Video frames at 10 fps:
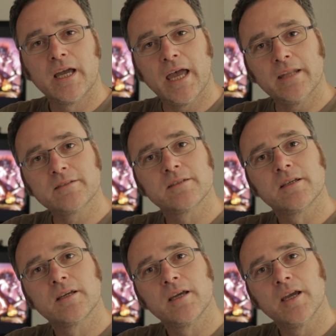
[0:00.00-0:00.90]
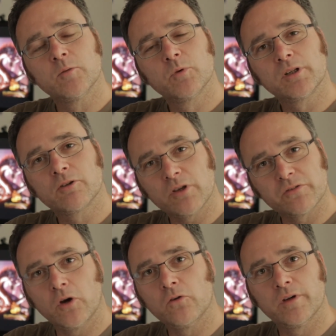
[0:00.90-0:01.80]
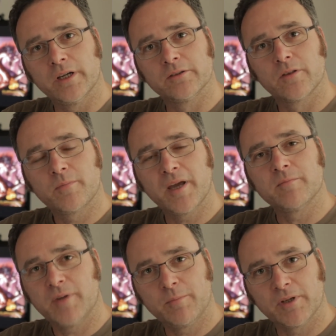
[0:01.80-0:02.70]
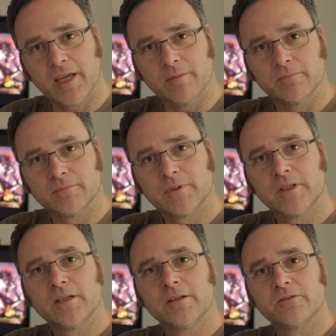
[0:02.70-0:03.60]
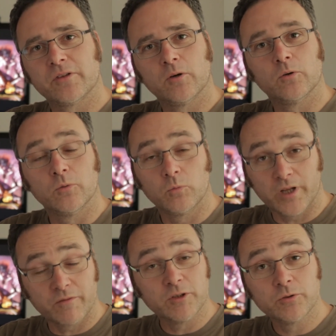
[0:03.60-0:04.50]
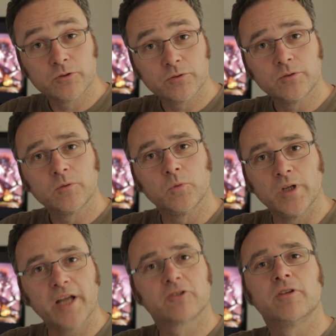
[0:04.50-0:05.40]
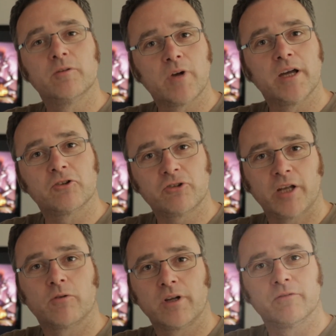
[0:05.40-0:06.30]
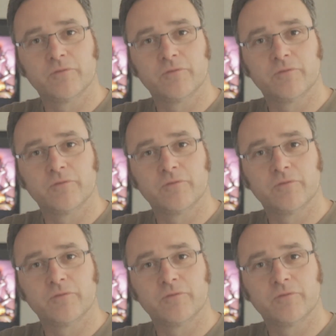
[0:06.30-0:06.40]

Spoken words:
And it will cross over into the pen and paper game. So whatever you do will actually write Shadowrun